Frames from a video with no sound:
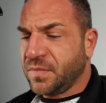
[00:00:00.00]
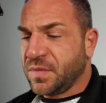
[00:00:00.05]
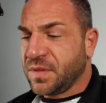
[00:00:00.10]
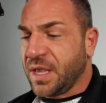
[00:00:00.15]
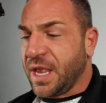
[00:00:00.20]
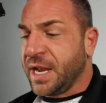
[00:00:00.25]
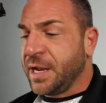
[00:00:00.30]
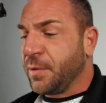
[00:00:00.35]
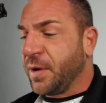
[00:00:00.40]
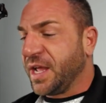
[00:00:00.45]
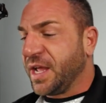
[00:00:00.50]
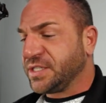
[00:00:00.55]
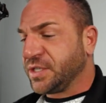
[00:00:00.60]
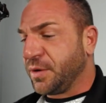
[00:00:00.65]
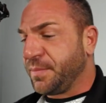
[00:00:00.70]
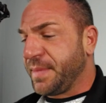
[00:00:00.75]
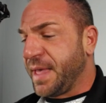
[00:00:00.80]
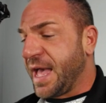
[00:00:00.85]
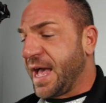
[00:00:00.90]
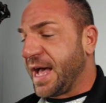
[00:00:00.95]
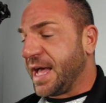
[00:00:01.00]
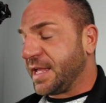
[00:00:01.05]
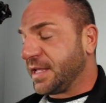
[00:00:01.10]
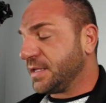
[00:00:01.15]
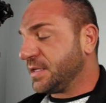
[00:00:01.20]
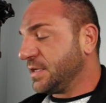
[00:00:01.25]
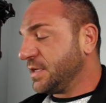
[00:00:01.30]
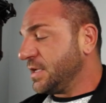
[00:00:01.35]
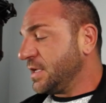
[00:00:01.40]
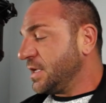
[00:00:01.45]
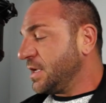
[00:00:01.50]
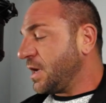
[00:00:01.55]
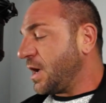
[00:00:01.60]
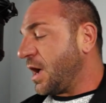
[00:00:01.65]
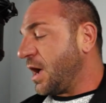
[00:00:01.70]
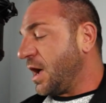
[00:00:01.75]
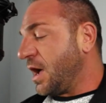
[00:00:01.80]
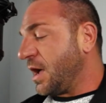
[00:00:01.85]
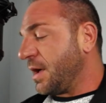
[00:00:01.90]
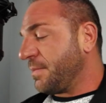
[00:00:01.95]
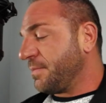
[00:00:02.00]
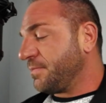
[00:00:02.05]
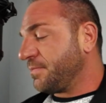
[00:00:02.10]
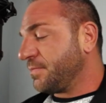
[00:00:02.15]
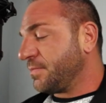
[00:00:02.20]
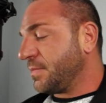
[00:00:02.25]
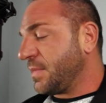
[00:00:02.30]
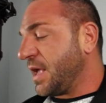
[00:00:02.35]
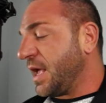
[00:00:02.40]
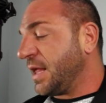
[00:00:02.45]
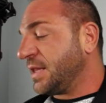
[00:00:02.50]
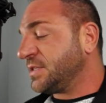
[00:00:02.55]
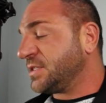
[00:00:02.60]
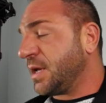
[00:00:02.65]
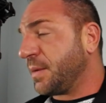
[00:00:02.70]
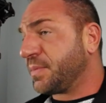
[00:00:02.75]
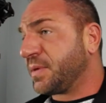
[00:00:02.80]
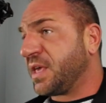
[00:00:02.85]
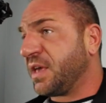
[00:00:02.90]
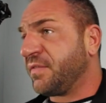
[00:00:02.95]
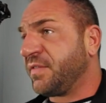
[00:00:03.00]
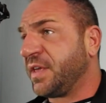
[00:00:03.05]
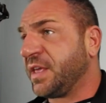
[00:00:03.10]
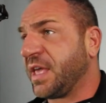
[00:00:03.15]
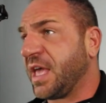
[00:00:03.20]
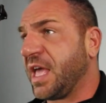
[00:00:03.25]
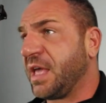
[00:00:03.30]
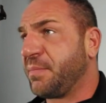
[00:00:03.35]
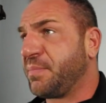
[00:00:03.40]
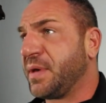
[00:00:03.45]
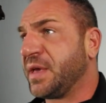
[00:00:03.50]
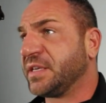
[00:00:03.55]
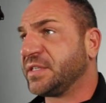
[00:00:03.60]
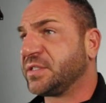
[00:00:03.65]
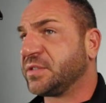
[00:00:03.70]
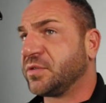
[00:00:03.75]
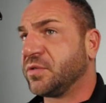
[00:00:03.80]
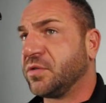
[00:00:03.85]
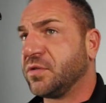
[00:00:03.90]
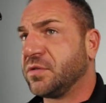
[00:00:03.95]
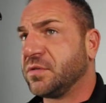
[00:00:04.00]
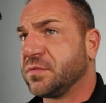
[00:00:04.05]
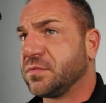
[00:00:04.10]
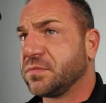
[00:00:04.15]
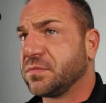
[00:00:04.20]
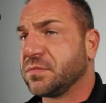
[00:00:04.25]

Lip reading: Anyway, so Matt ends up giving a pistol